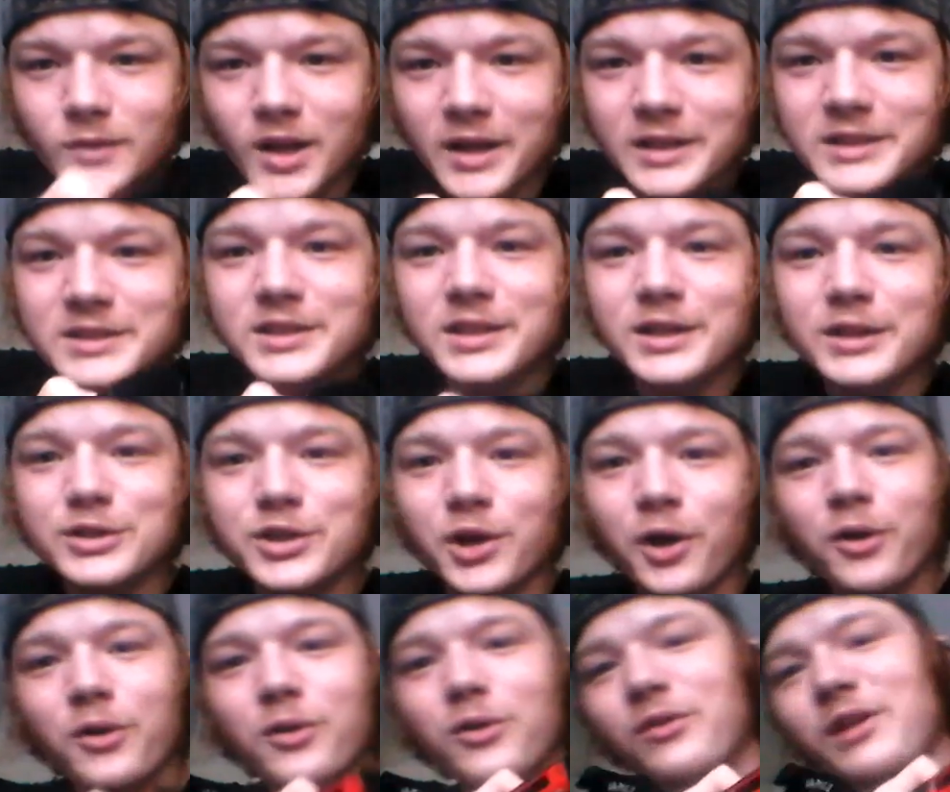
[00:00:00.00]
This is an
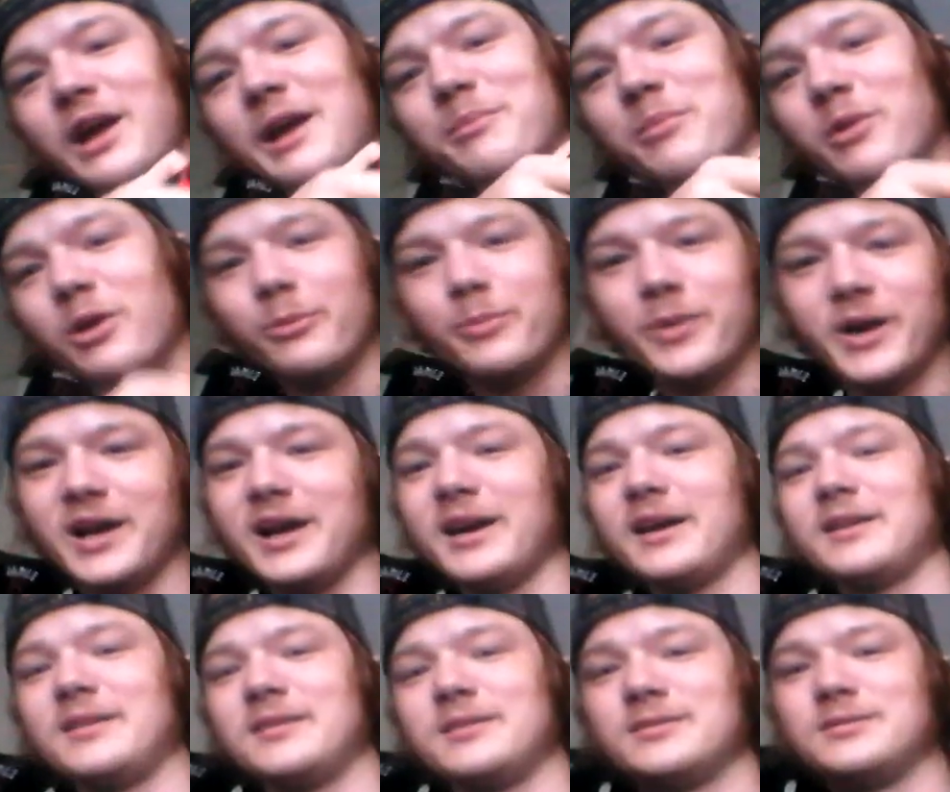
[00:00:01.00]
internal LiPo pack.
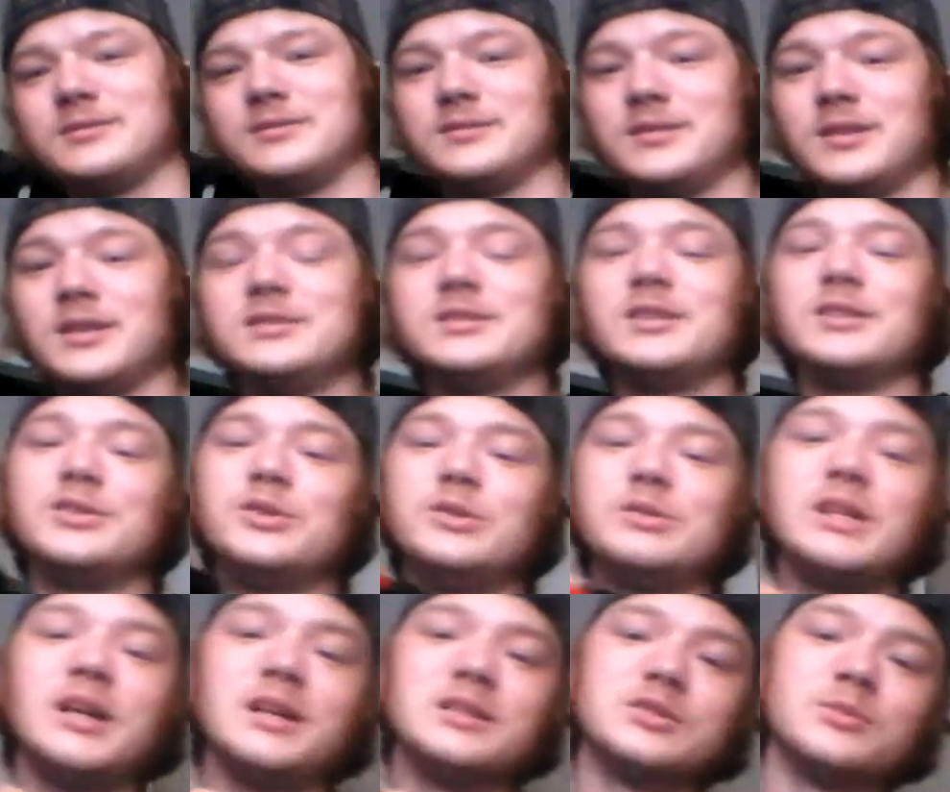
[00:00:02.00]
It's a
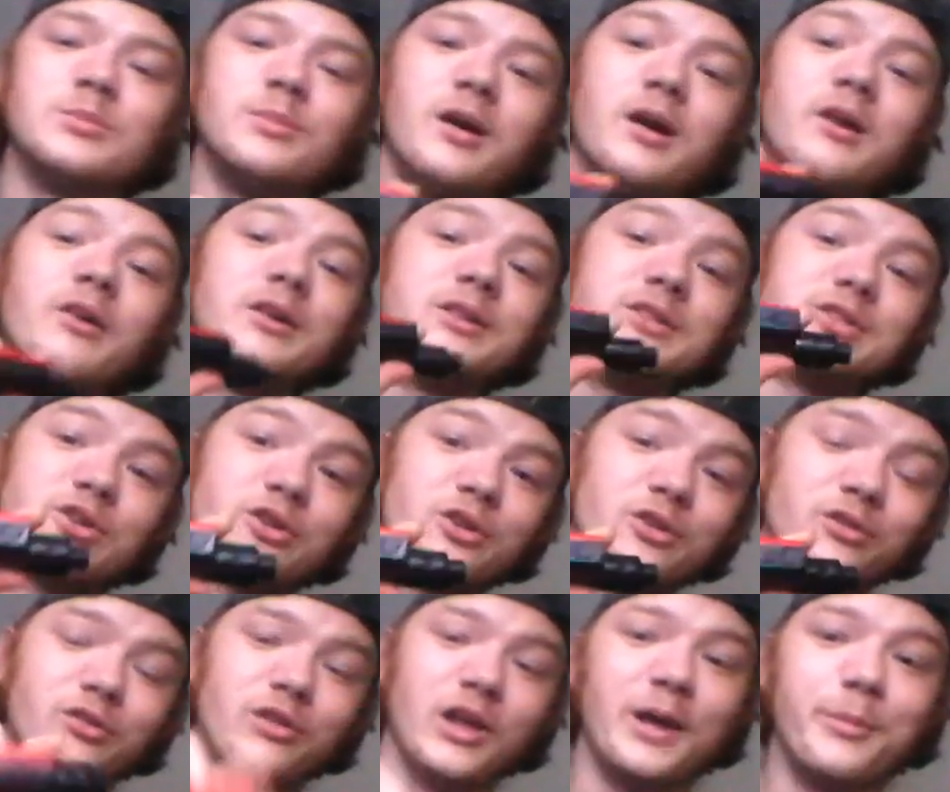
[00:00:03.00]
2,000 mile
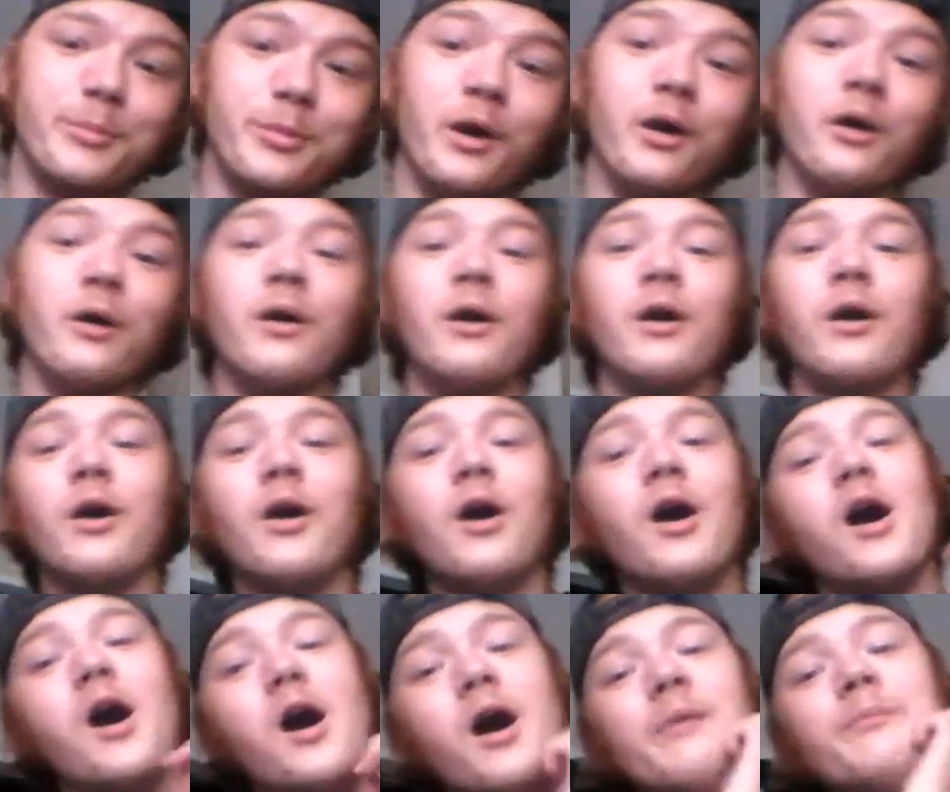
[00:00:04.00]
internal LiPo.
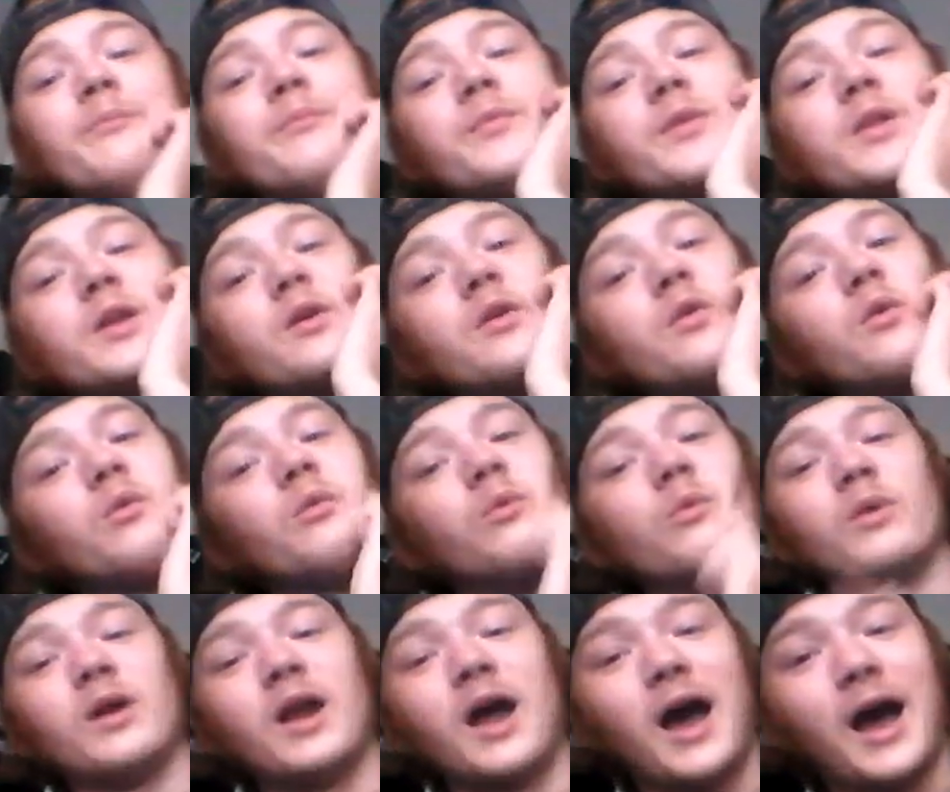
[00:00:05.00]

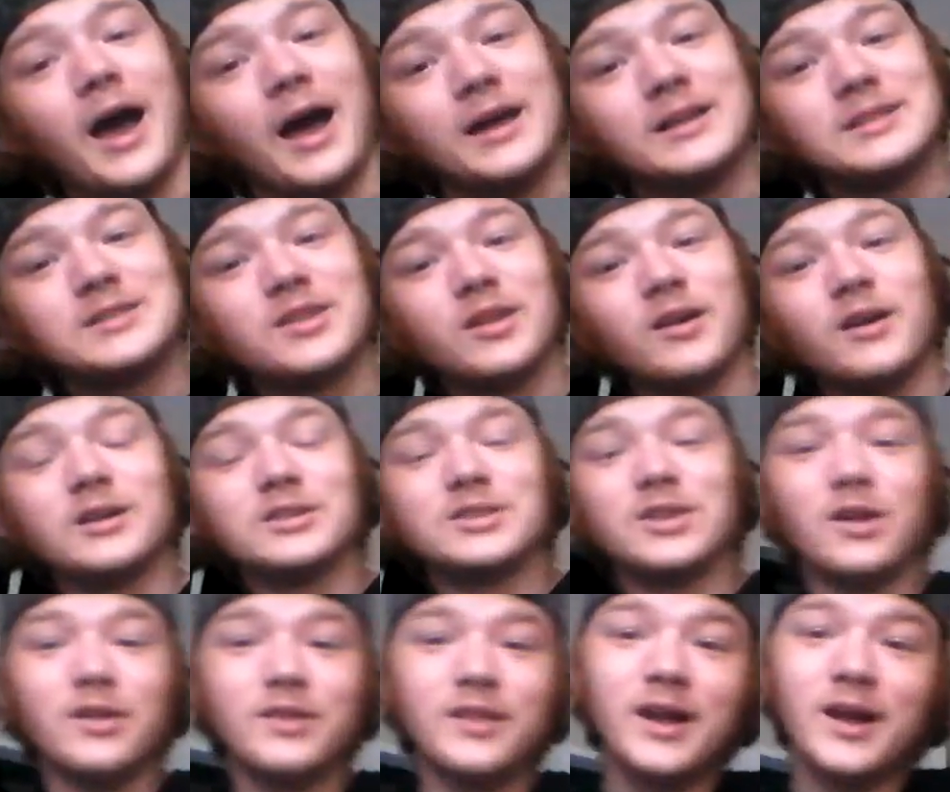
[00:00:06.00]
When I
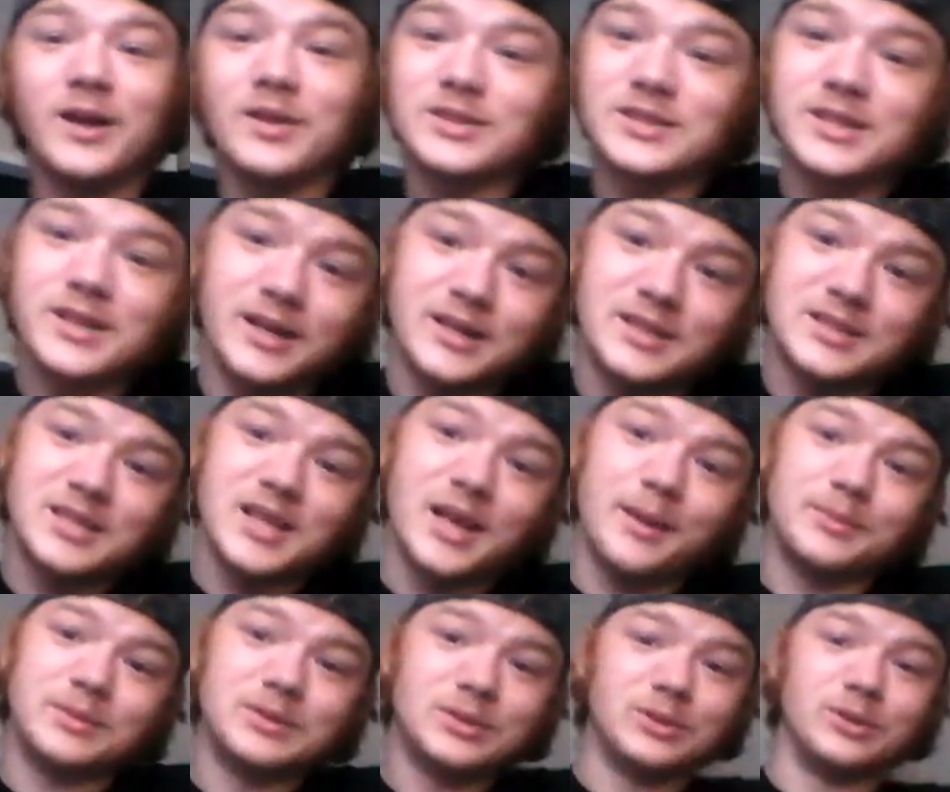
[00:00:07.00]
saw that, I was kind of
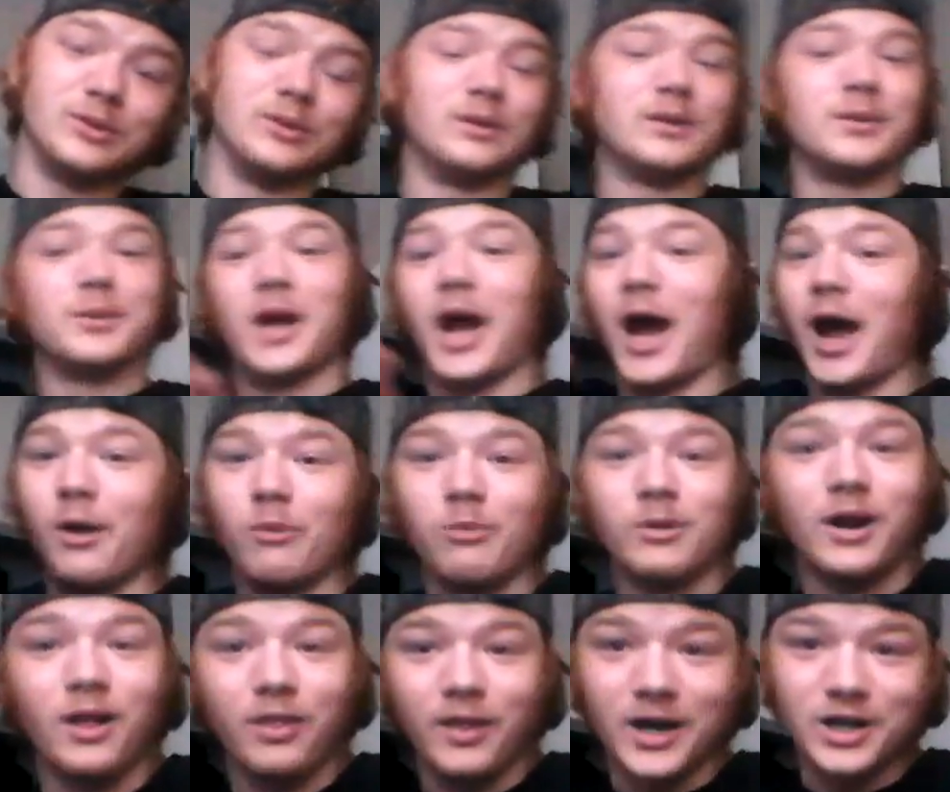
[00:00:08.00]
skeptical. I
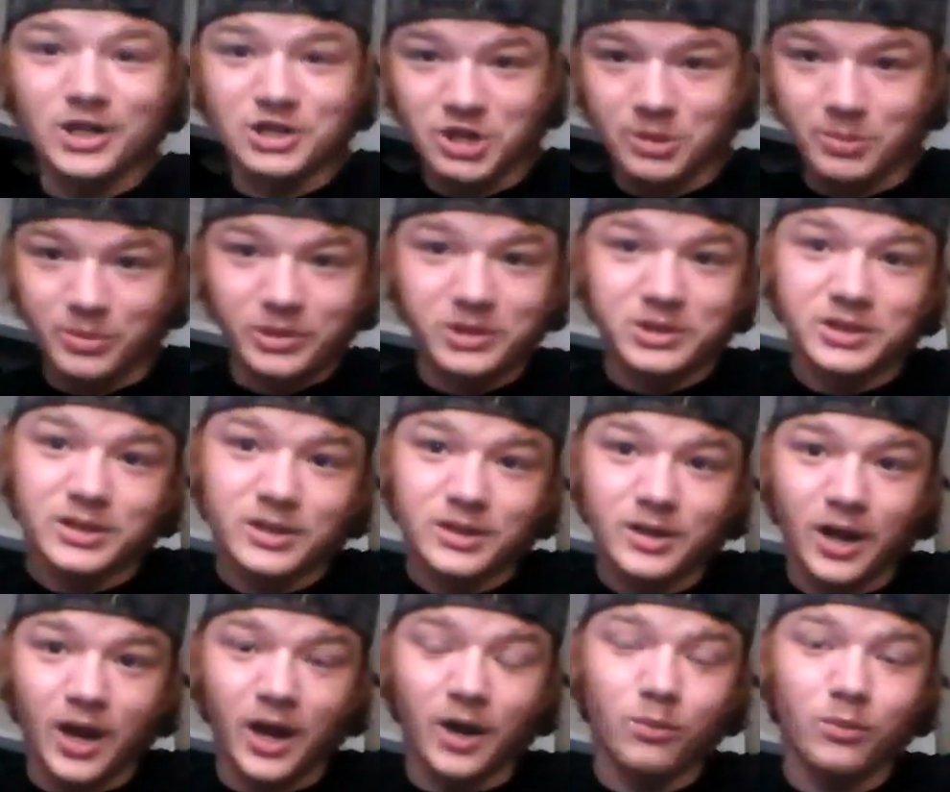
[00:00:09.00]
run a lot of drippers.
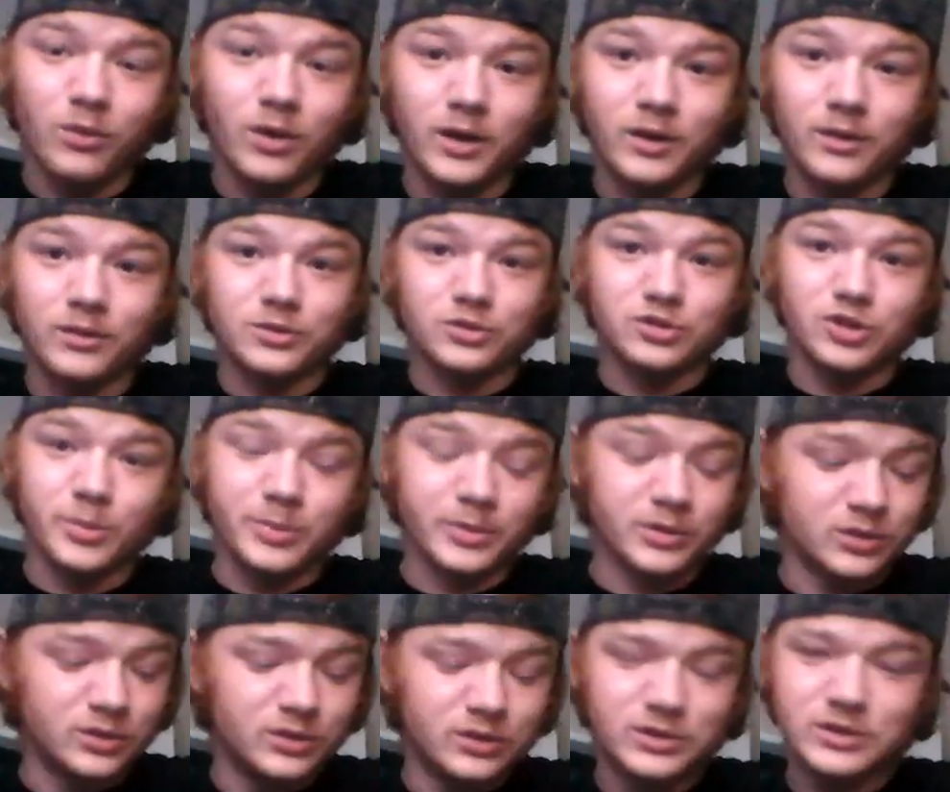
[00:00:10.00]
I run
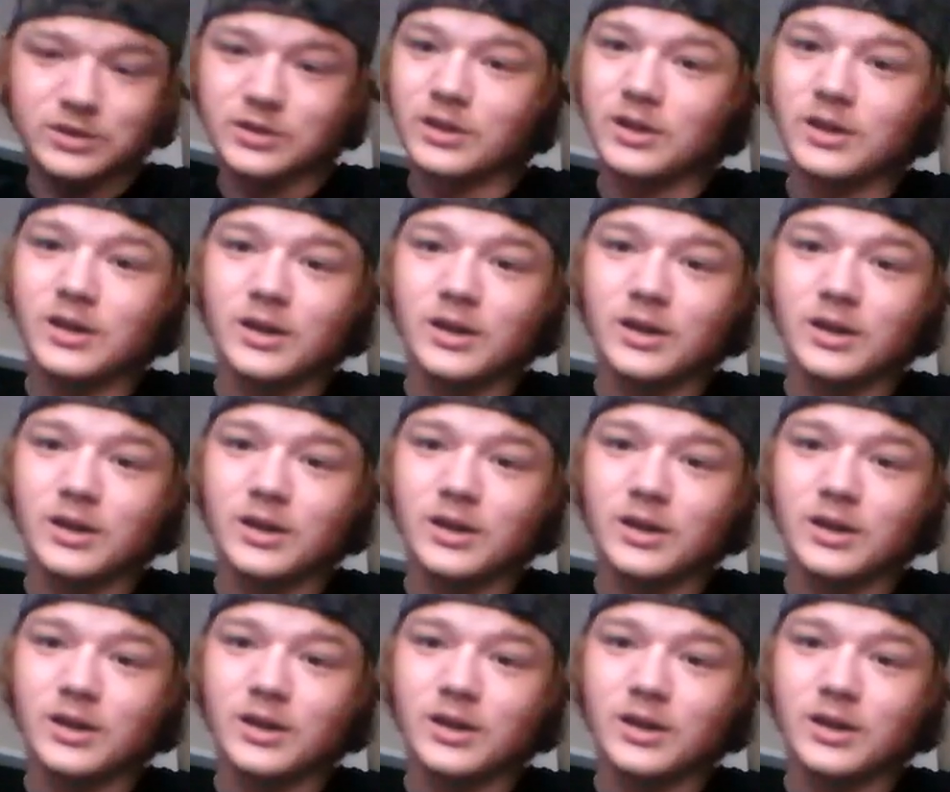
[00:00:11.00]
drippers